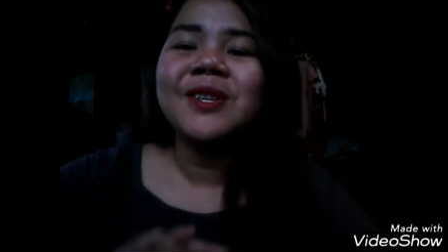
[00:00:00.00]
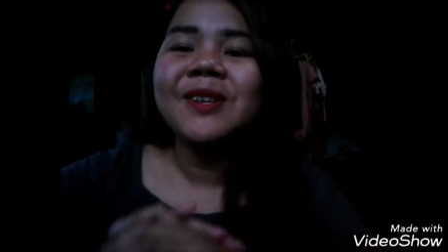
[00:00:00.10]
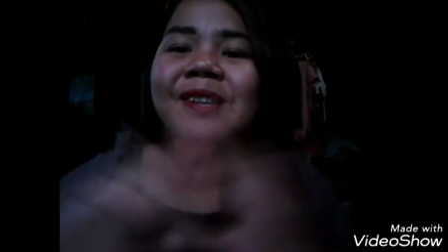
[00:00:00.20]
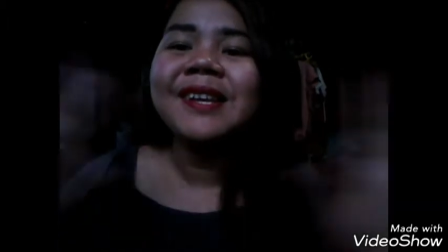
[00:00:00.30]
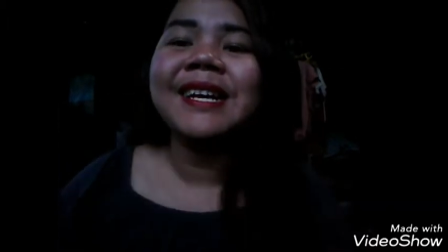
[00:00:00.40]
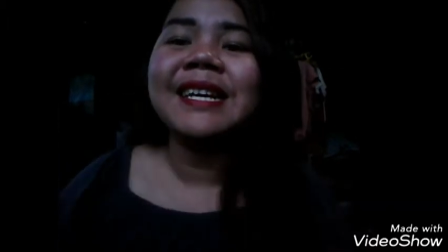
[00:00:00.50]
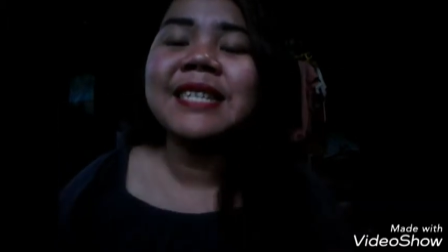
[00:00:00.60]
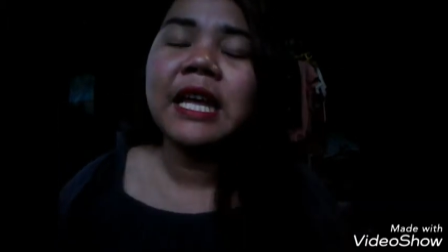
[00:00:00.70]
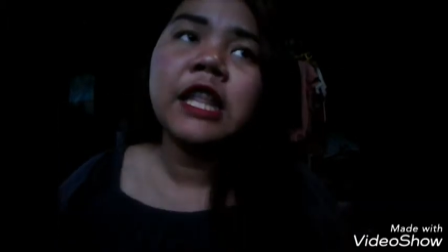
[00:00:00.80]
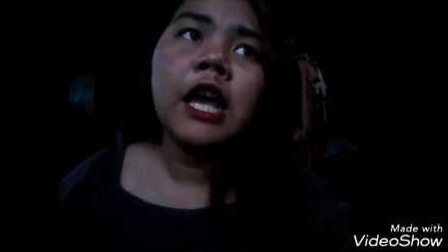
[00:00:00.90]
So, yun lang
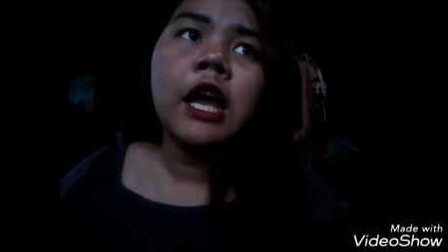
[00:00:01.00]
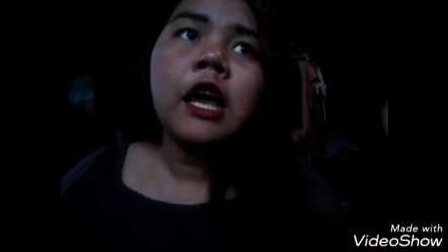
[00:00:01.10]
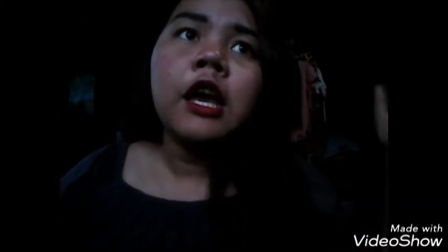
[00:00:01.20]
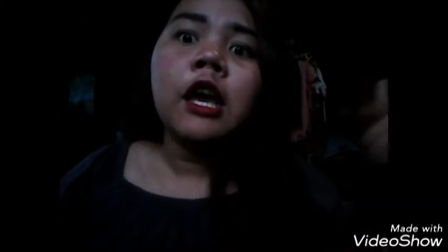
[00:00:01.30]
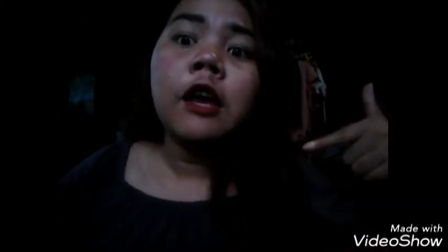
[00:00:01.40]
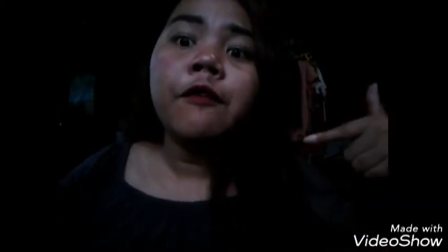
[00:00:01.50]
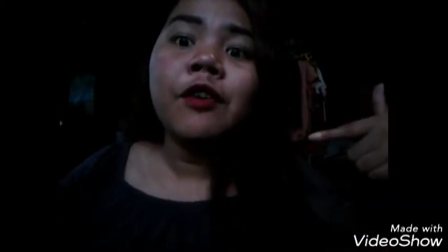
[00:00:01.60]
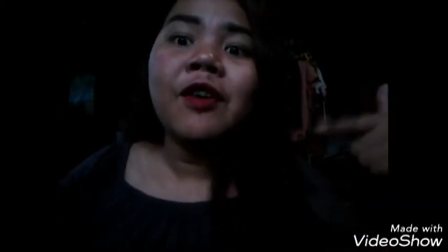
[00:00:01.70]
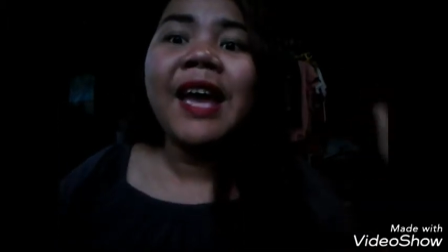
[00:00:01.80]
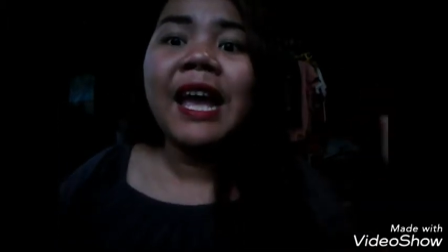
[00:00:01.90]
guys. And if
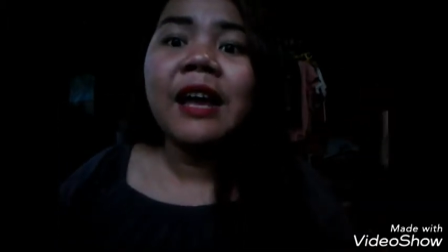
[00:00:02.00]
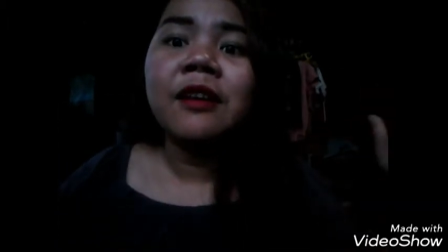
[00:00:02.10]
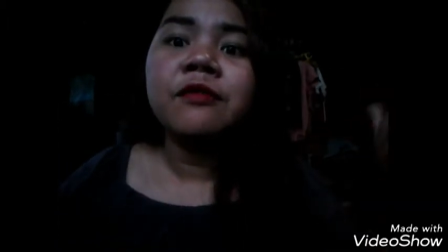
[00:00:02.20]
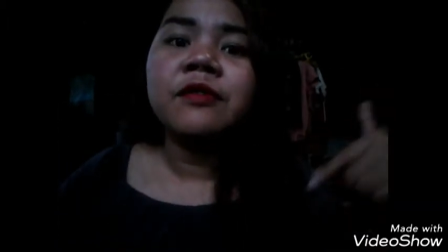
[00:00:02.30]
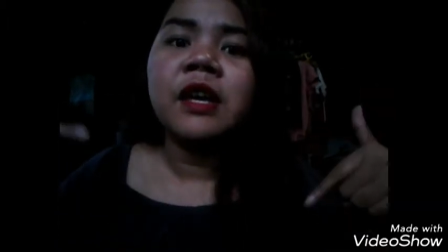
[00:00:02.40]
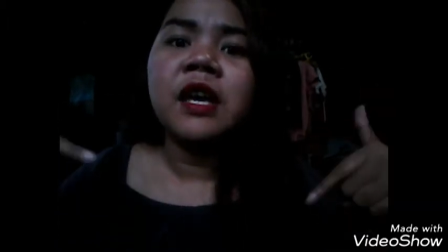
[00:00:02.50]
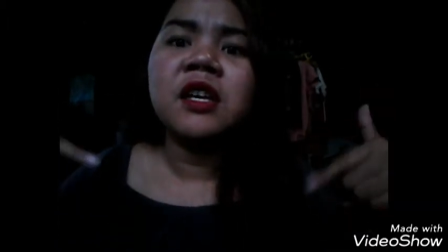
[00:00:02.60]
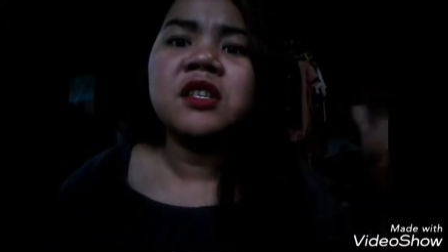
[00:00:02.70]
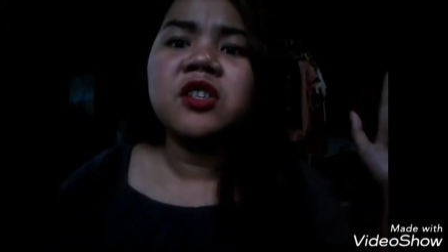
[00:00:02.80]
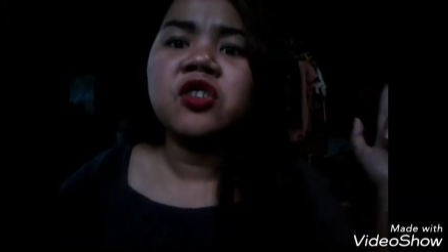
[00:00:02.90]
you have
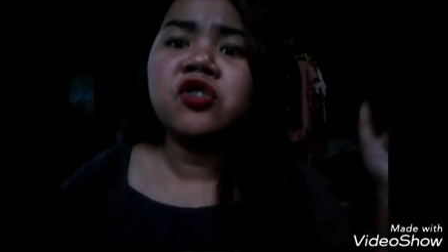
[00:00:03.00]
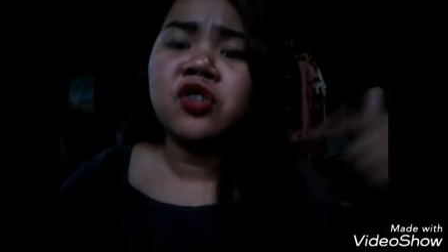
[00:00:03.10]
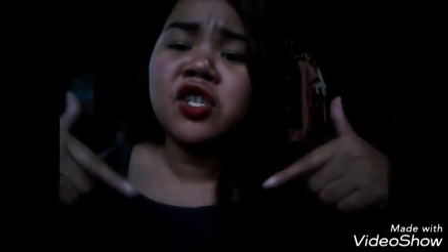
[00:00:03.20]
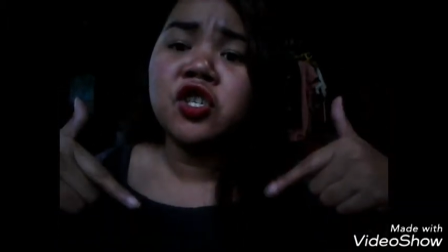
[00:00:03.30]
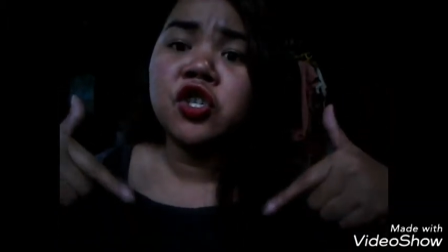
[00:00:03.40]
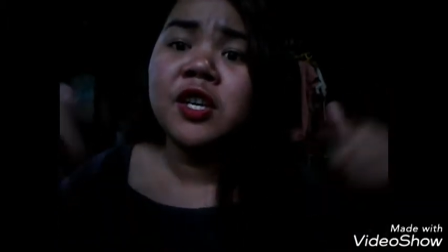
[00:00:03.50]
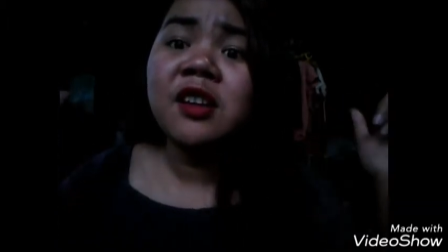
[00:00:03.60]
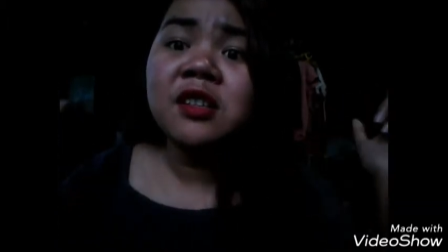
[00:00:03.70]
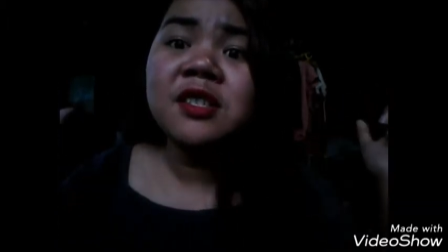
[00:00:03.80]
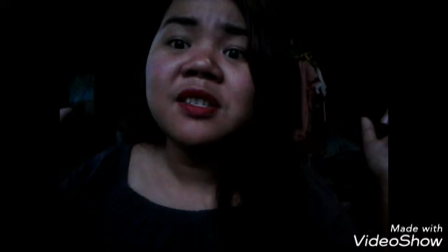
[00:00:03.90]
a
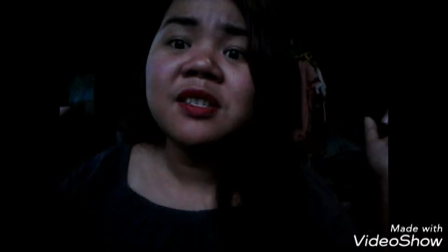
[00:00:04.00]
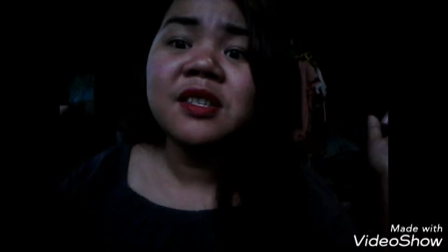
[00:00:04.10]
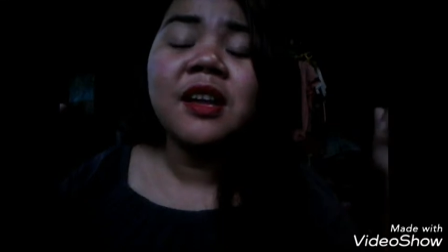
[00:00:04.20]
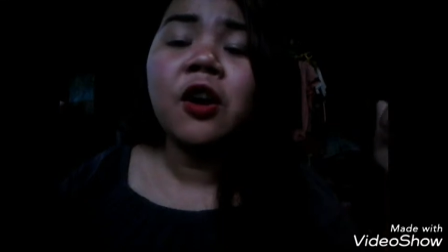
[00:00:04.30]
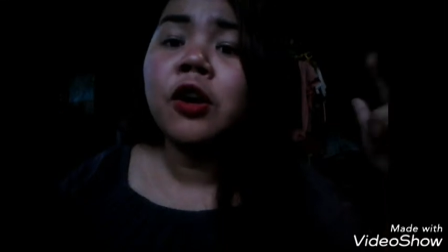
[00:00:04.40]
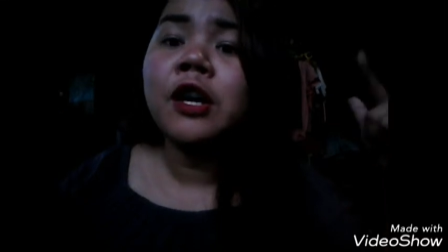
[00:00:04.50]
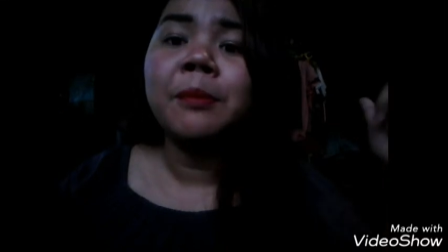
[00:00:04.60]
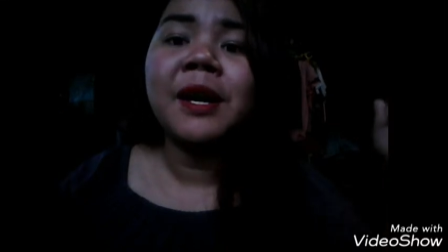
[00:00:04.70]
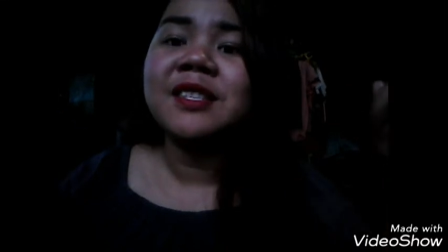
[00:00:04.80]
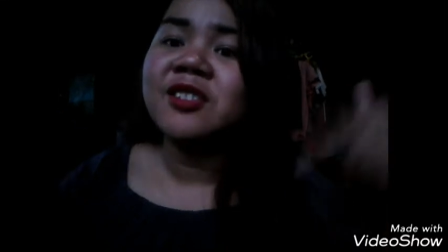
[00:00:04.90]
suggestions
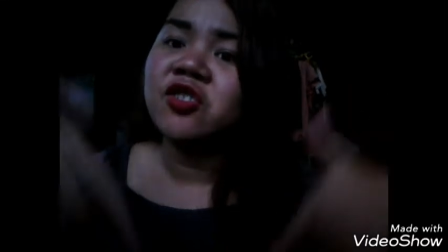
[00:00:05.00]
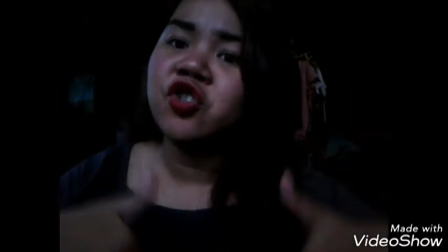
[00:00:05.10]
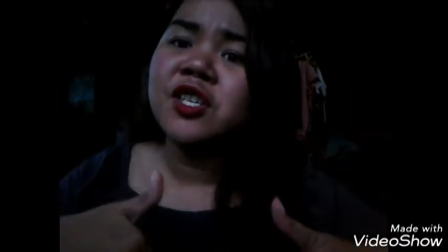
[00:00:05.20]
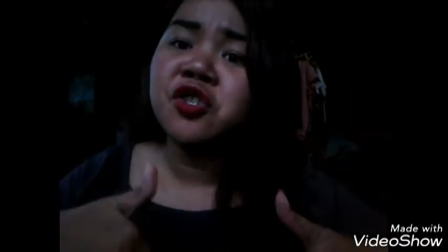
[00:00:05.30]
or mga